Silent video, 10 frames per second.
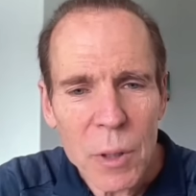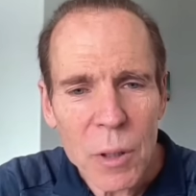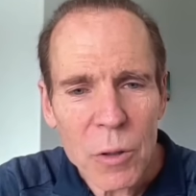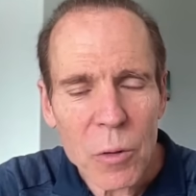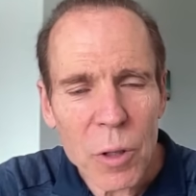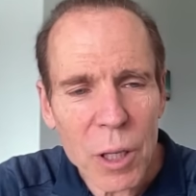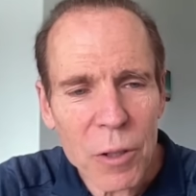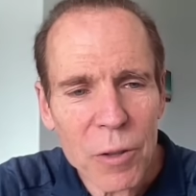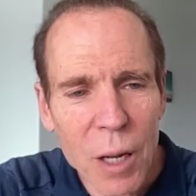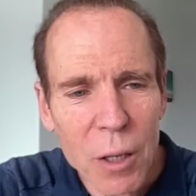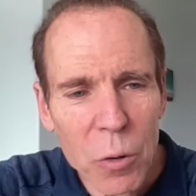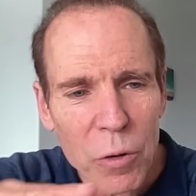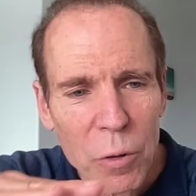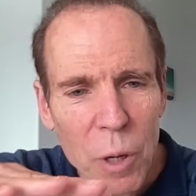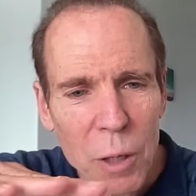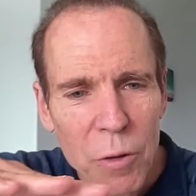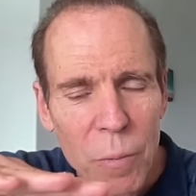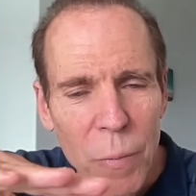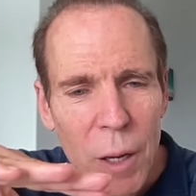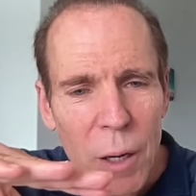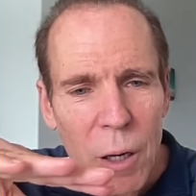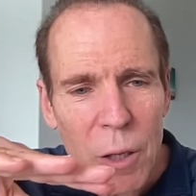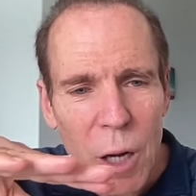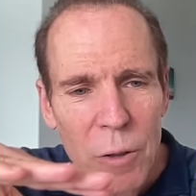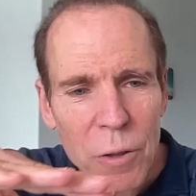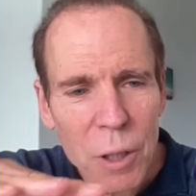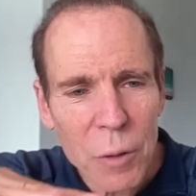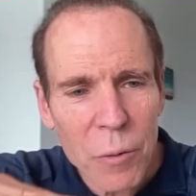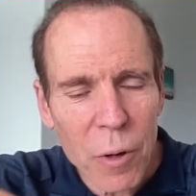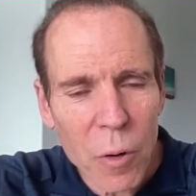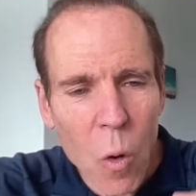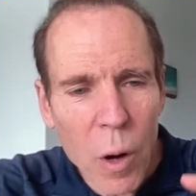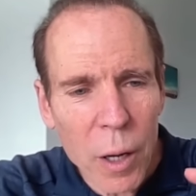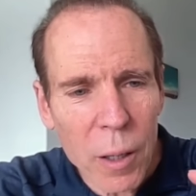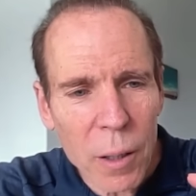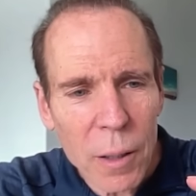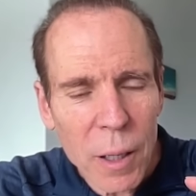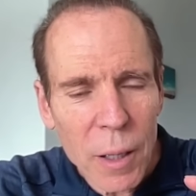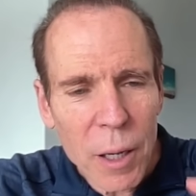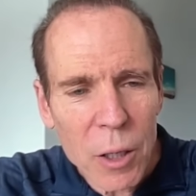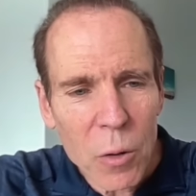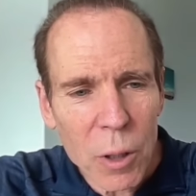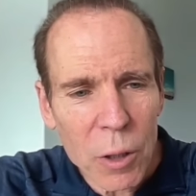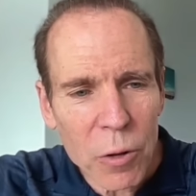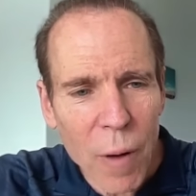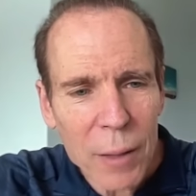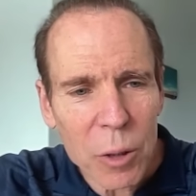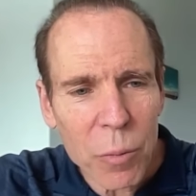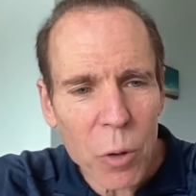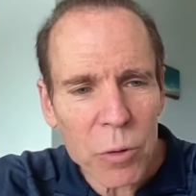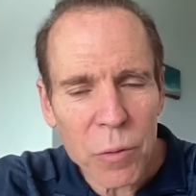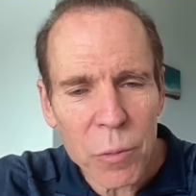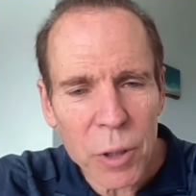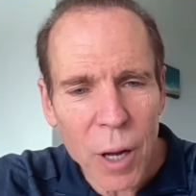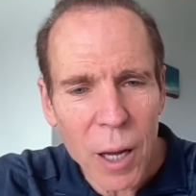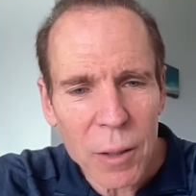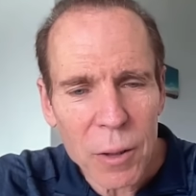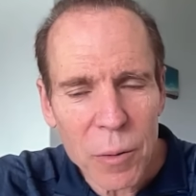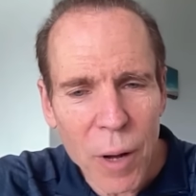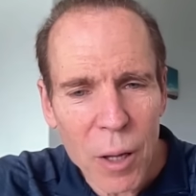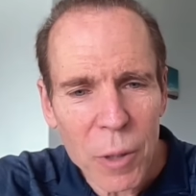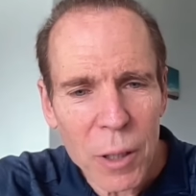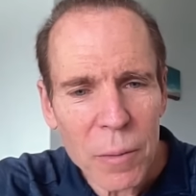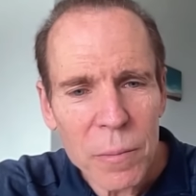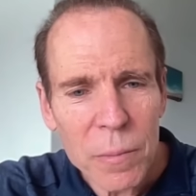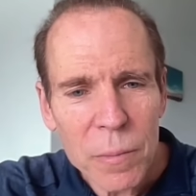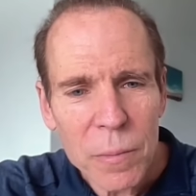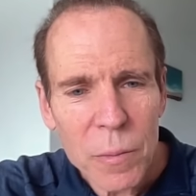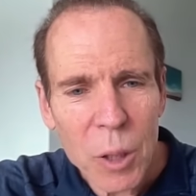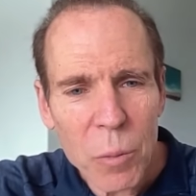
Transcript: So to the extent you switch a nut and seed for an oil, then you're extracting protein from the diet. Did you follow me? in